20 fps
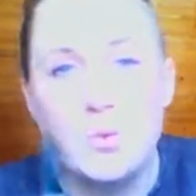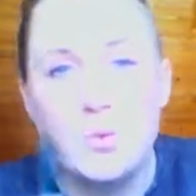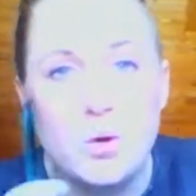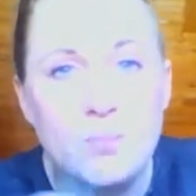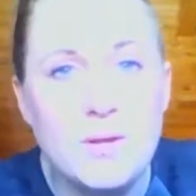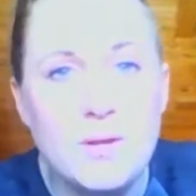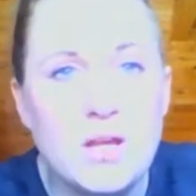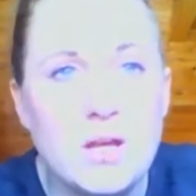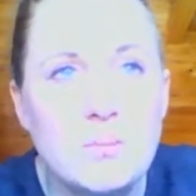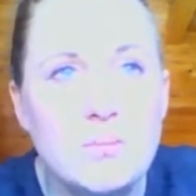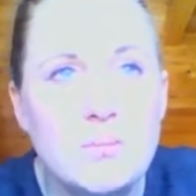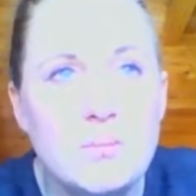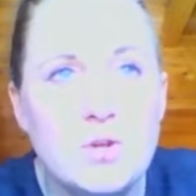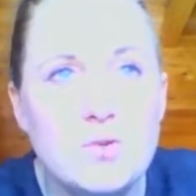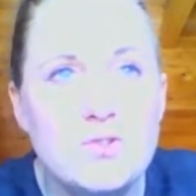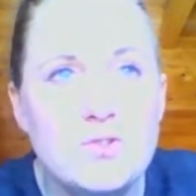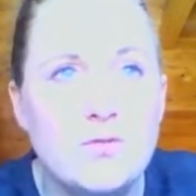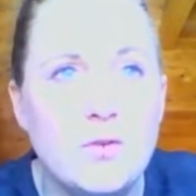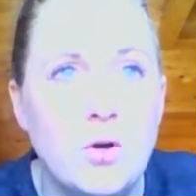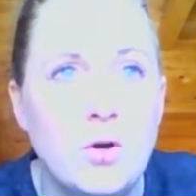But a scorpion
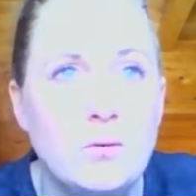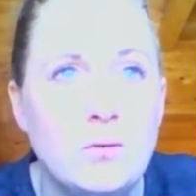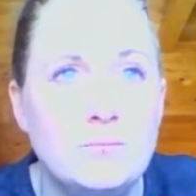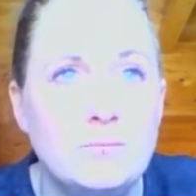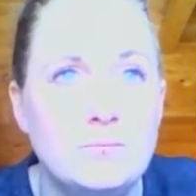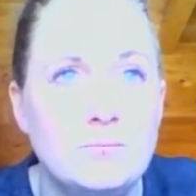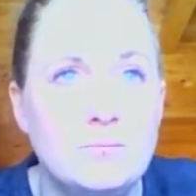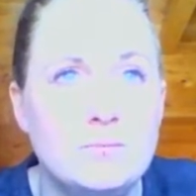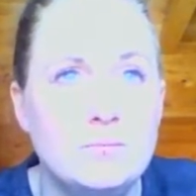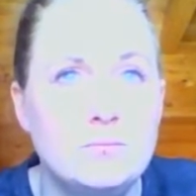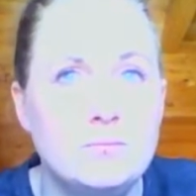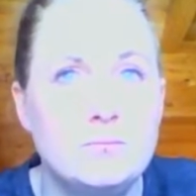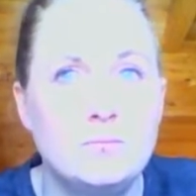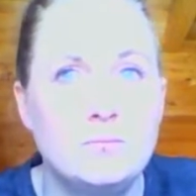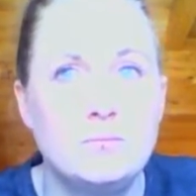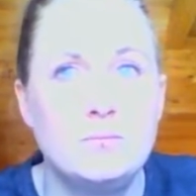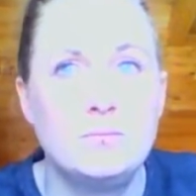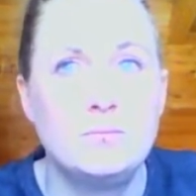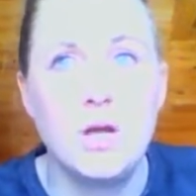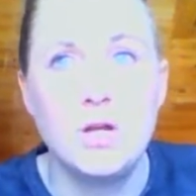can be useful,
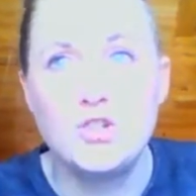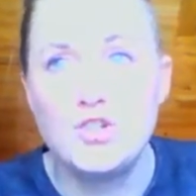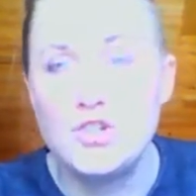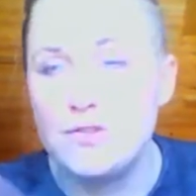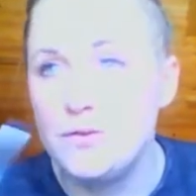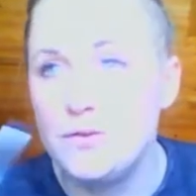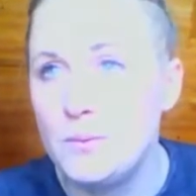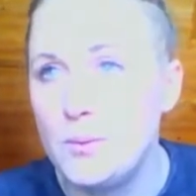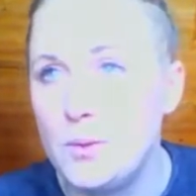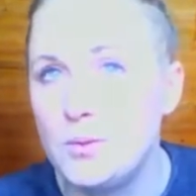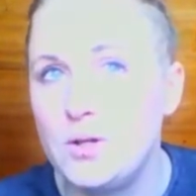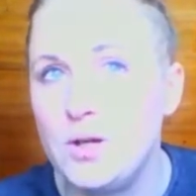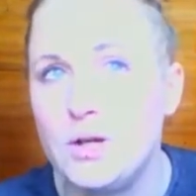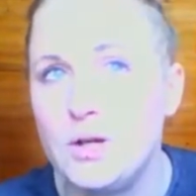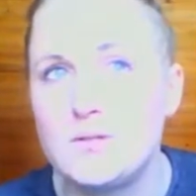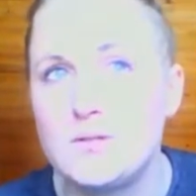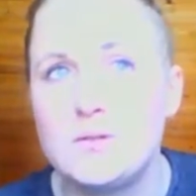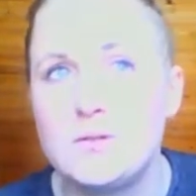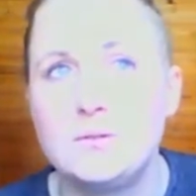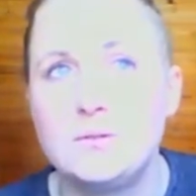not just for
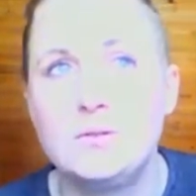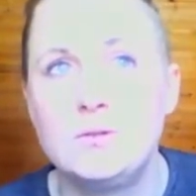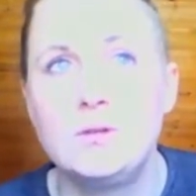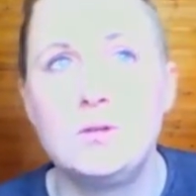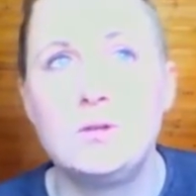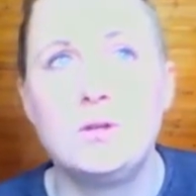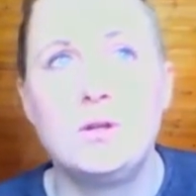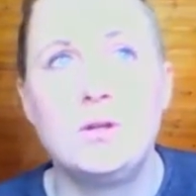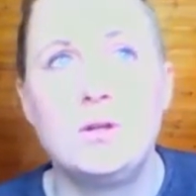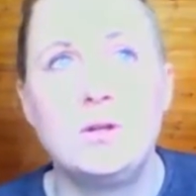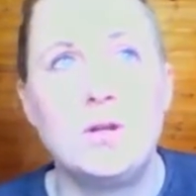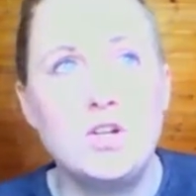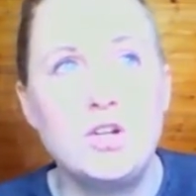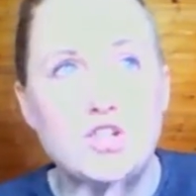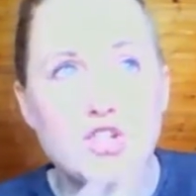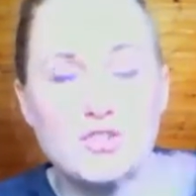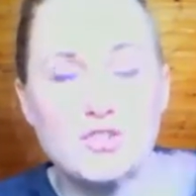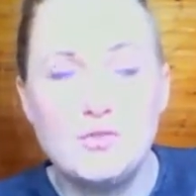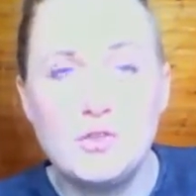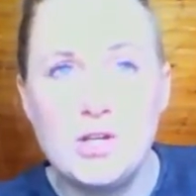Botox,
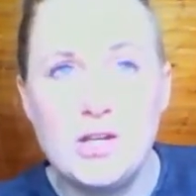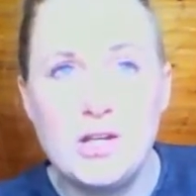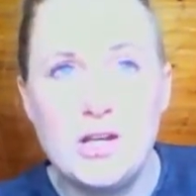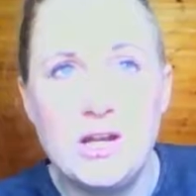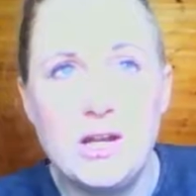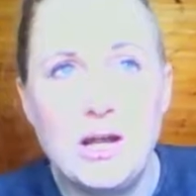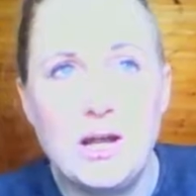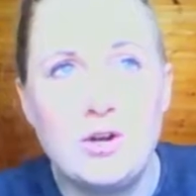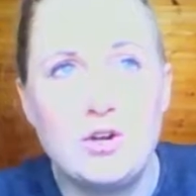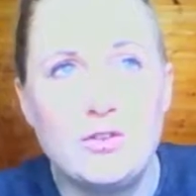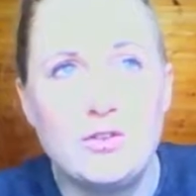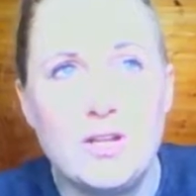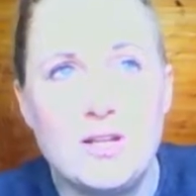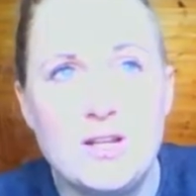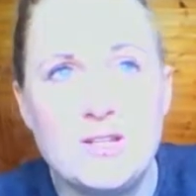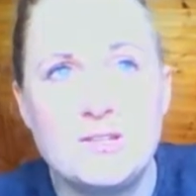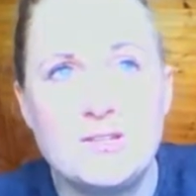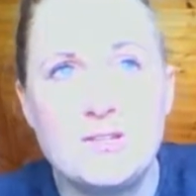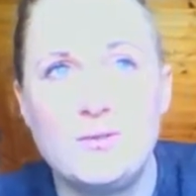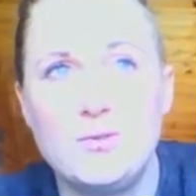not just for eating. I
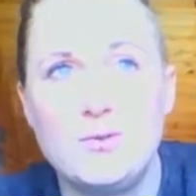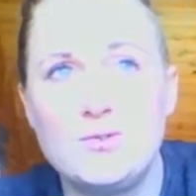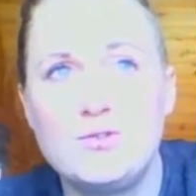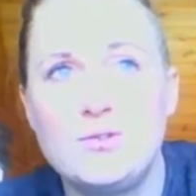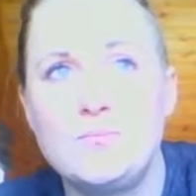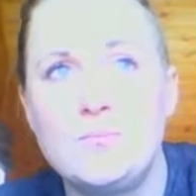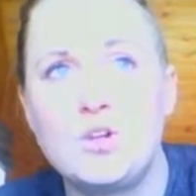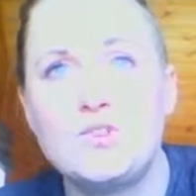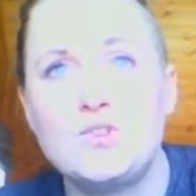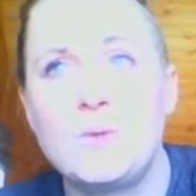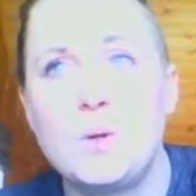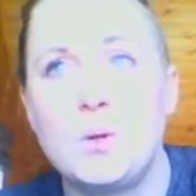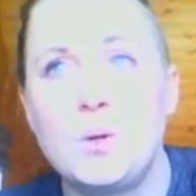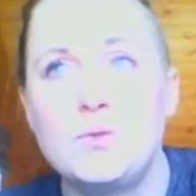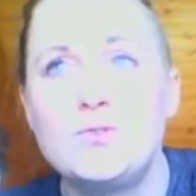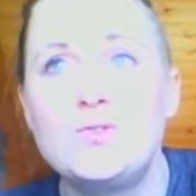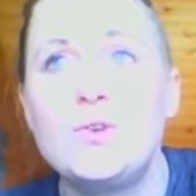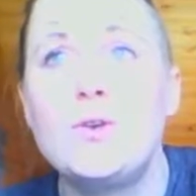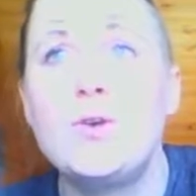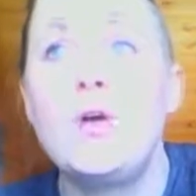heard they taste like roasted
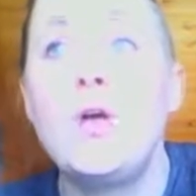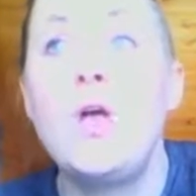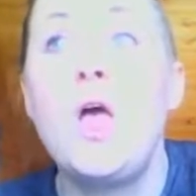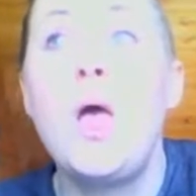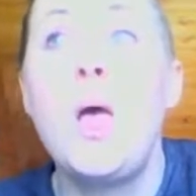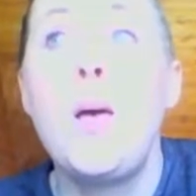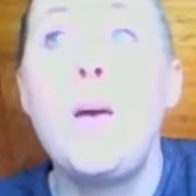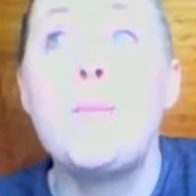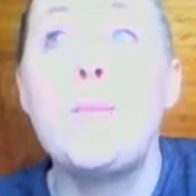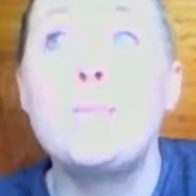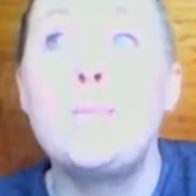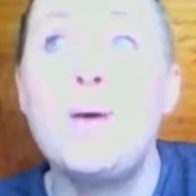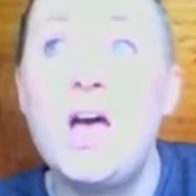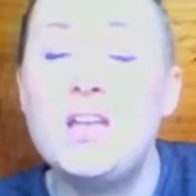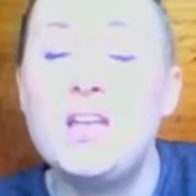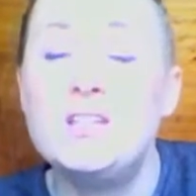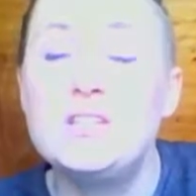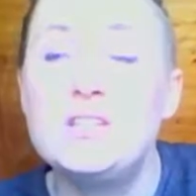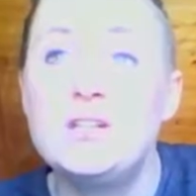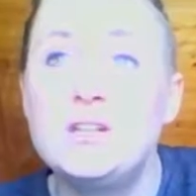marshmallows,
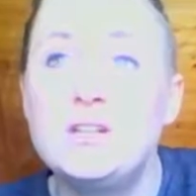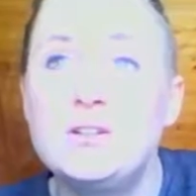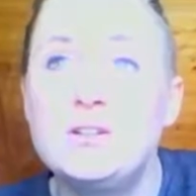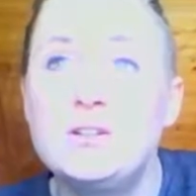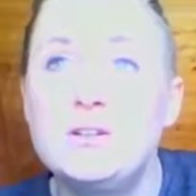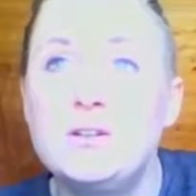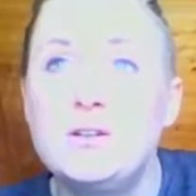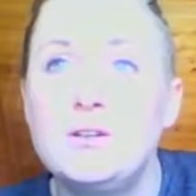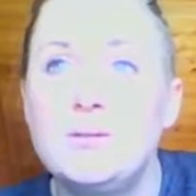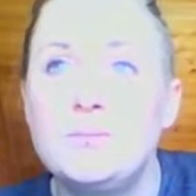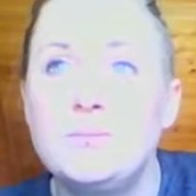but